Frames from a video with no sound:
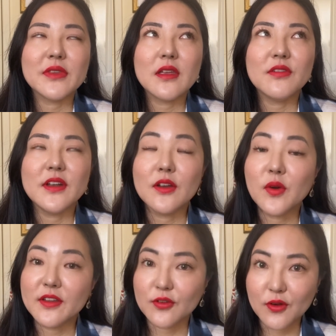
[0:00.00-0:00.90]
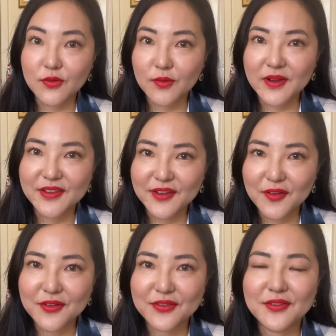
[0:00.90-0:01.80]
feeling quite sorry for
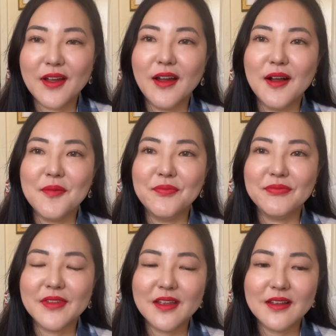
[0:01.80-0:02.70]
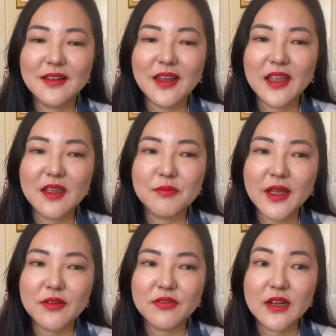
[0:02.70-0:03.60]
myself, laying in
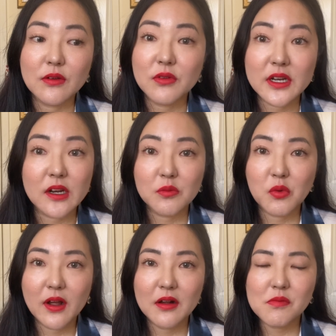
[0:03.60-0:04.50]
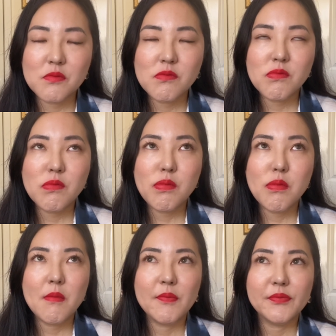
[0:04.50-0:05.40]
bed, feeling really unwell,
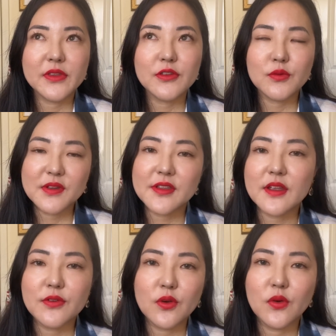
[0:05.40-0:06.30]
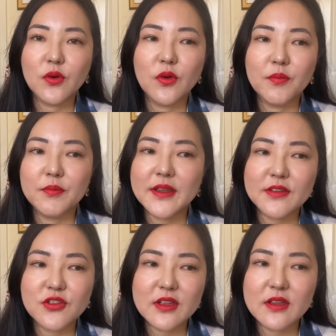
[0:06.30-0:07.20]
to receive your
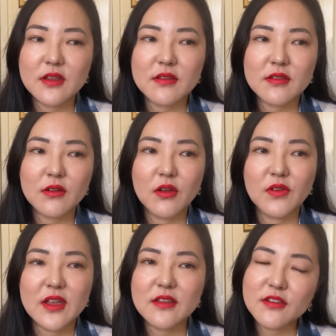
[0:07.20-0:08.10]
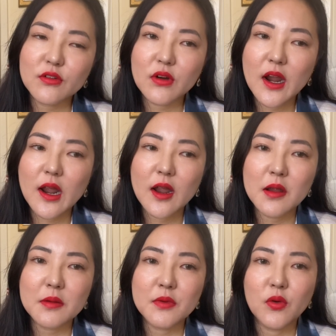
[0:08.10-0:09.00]
messages over
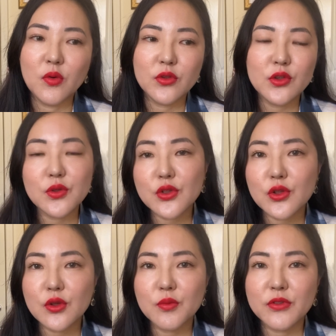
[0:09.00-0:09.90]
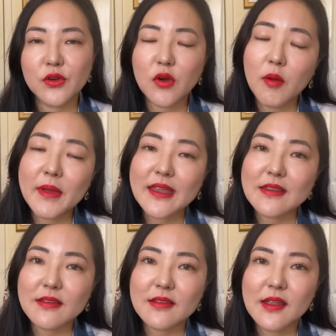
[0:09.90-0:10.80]
Instagram or YouTube with your
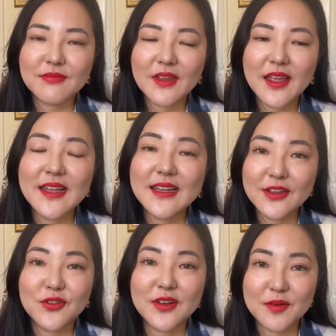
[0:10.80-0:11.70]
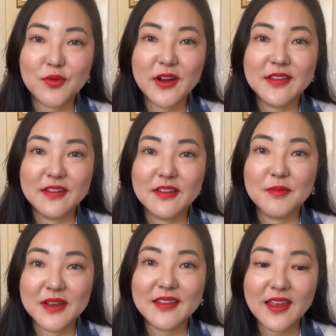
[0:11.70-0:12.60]
comments, it literally brightens
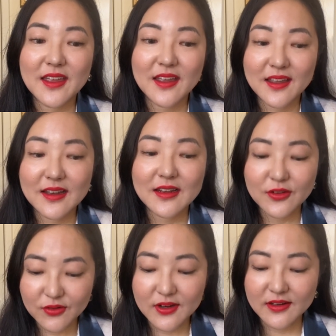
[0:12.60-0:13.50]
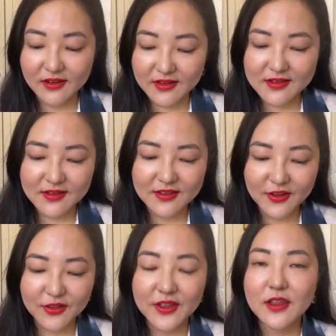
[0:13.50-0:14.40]
my day. It literally does.
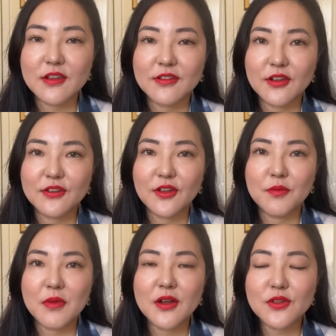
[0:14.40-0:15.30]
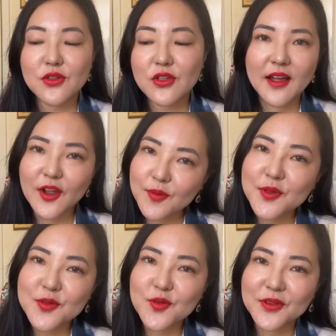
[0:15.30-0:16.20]
So thank you so, so much. I hope
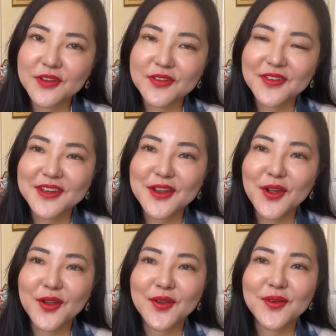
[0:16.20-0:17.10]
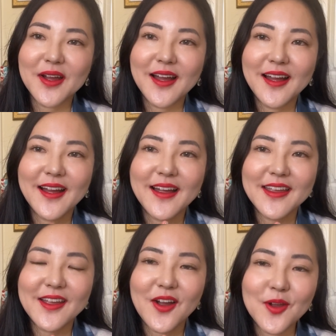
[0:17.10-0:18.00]
you enjoyed this video.
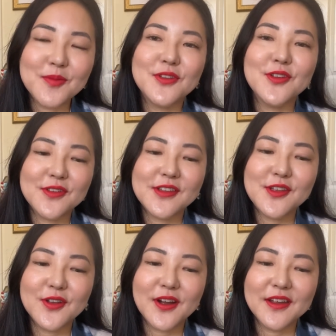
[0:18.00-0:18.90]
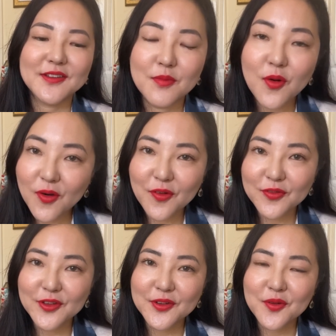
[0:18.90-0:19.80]
I hope to see you guys more
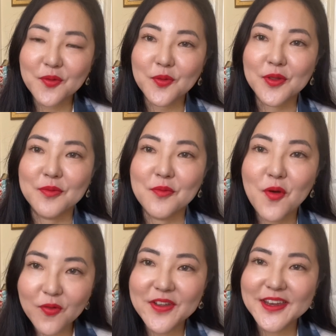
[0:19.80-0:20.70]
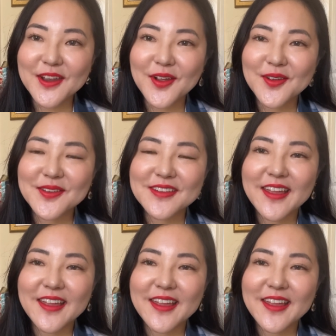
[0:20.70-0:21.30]
often with more videos.